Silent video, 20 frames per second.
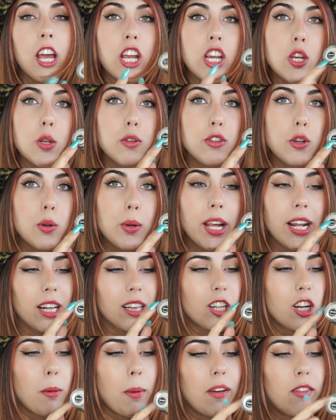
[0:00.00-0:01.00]
You do get a
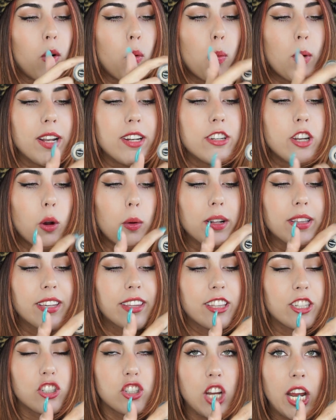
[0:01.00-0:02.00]
little bit of a window into
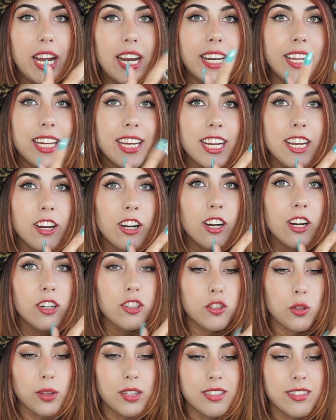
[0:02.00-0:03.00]
the shade here,
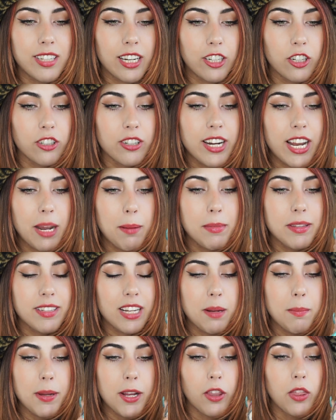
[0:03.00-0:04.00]
so the sticker name is
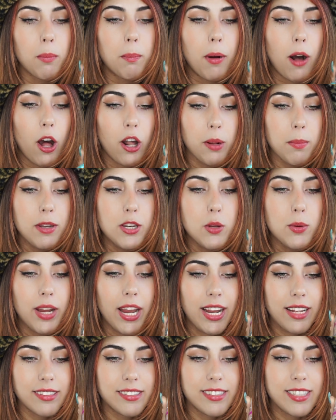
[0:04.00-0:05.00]
gonna be on the bottom and you
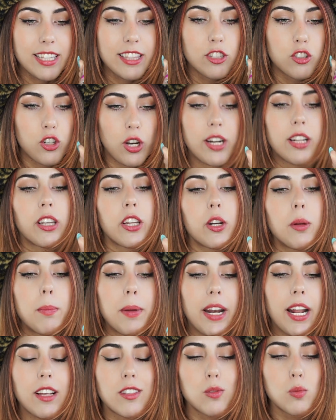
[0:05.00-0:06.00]
can see the shade a little
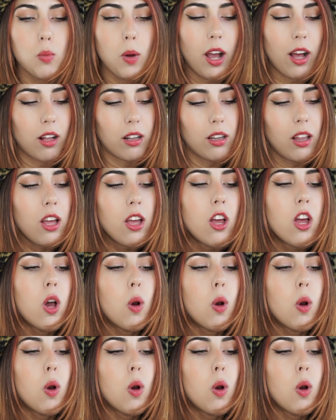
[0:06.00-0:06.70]
bit as well.